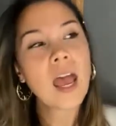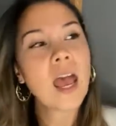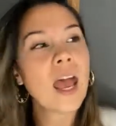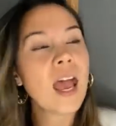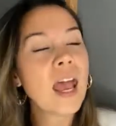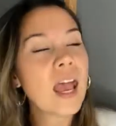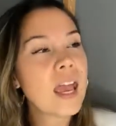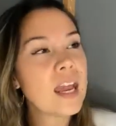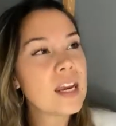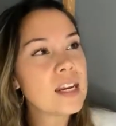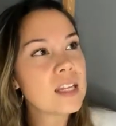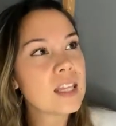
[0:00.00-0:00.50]

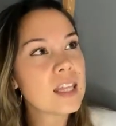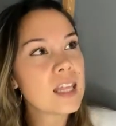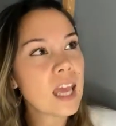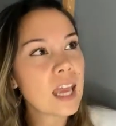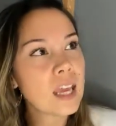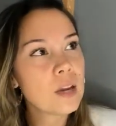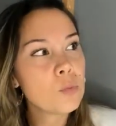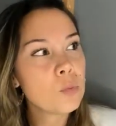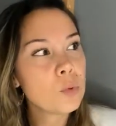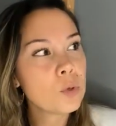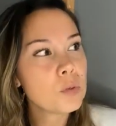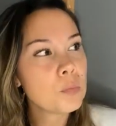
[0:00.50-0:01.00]
And
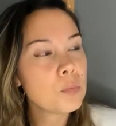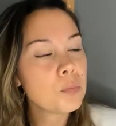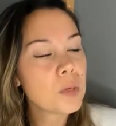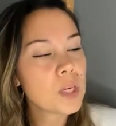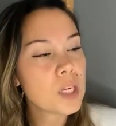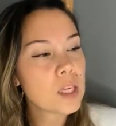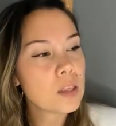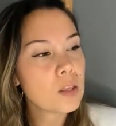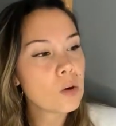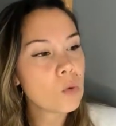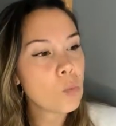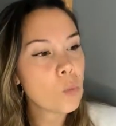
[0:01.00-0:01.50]
they would
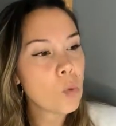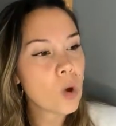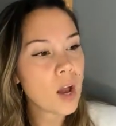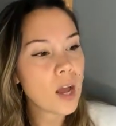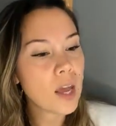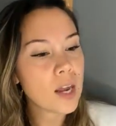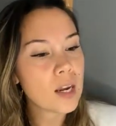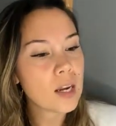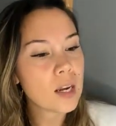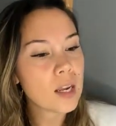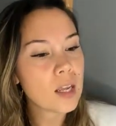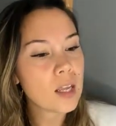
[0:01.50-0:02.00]
be the
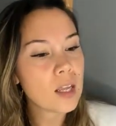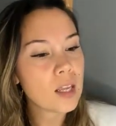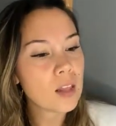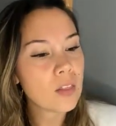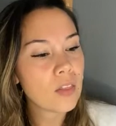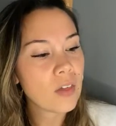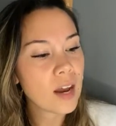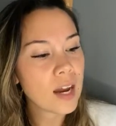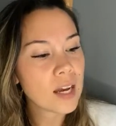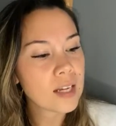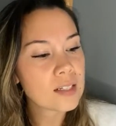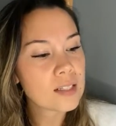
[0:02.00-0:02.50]
one
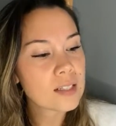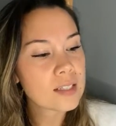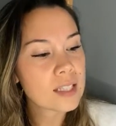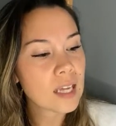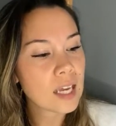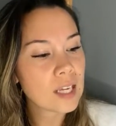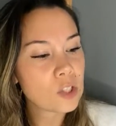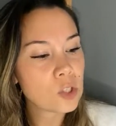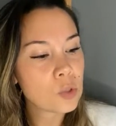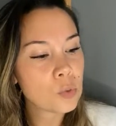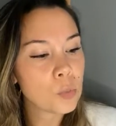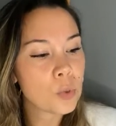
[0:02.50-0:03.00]
that,
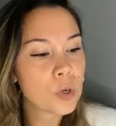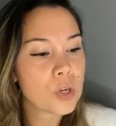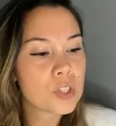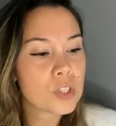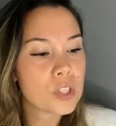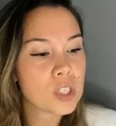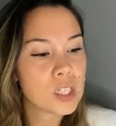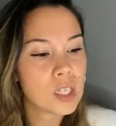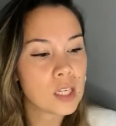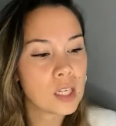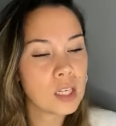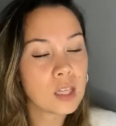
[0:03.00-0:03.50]
say you were
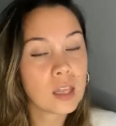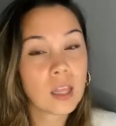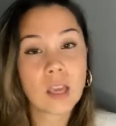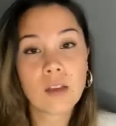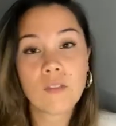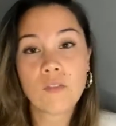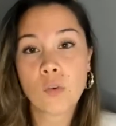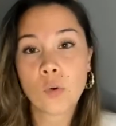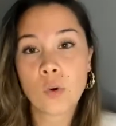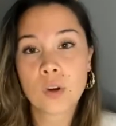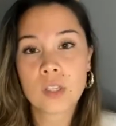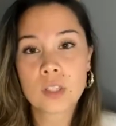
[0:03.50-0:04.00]
to hear
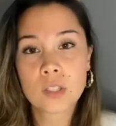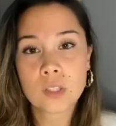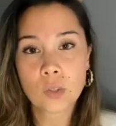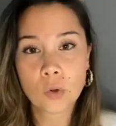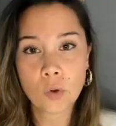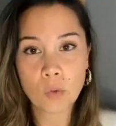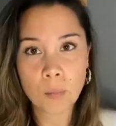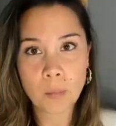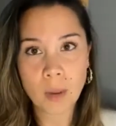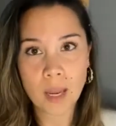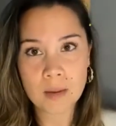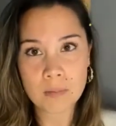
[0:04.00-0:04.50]
their voice,
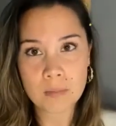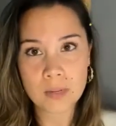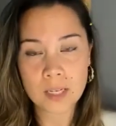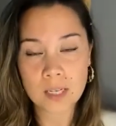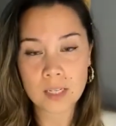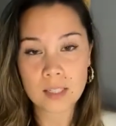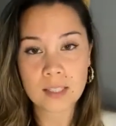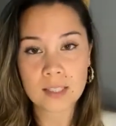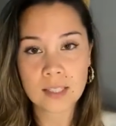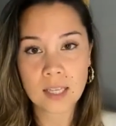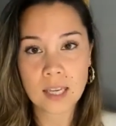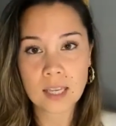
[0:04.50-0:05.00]
or
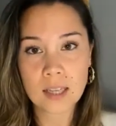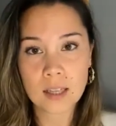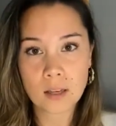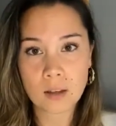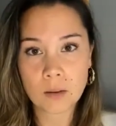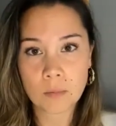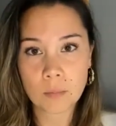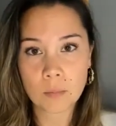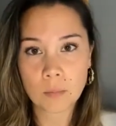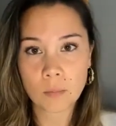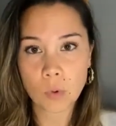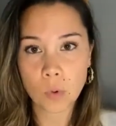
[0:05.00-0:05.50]
maybe see
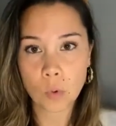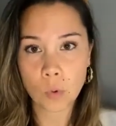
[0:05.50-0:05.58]
them,